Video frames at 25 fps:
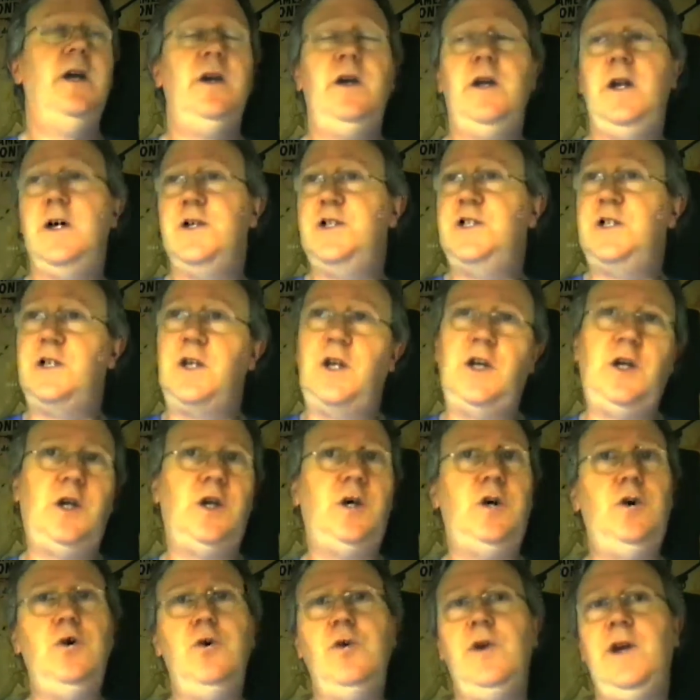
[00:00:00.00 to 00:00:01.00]
You know,
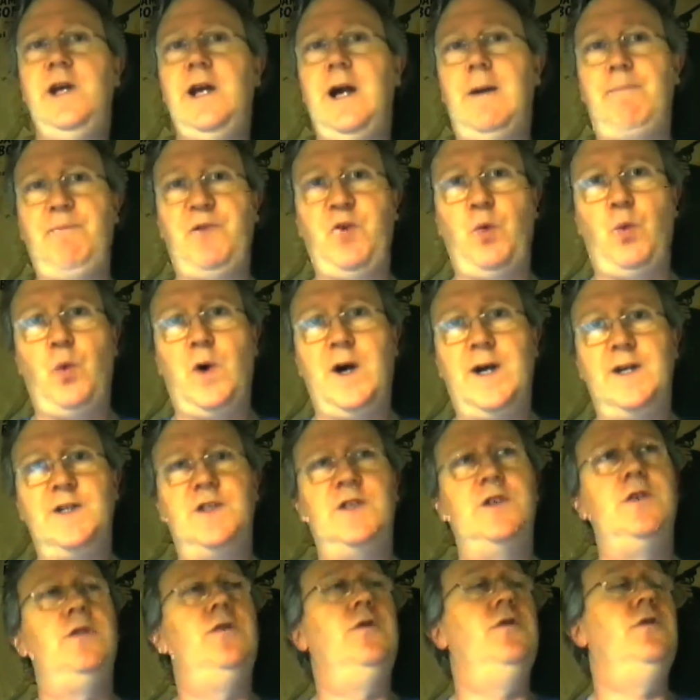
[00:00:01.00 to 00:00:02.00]
security up the
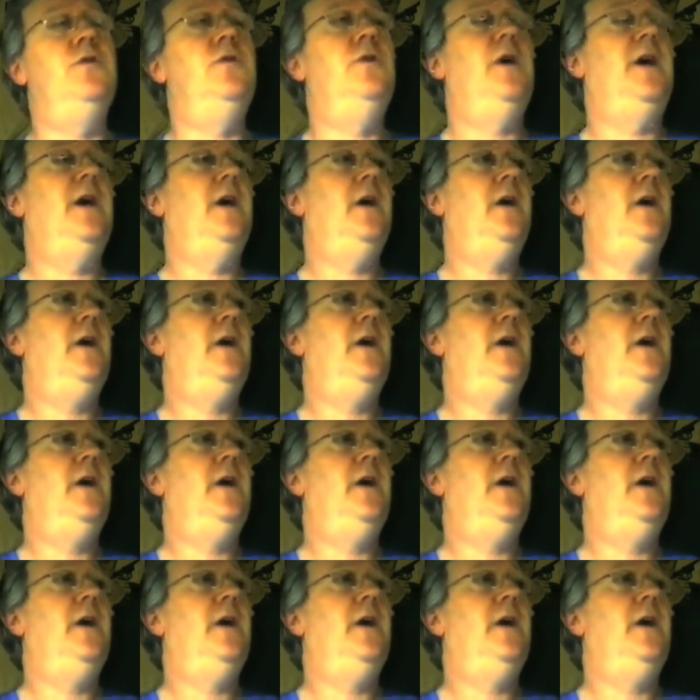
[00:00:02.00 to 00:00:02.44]
wazoo.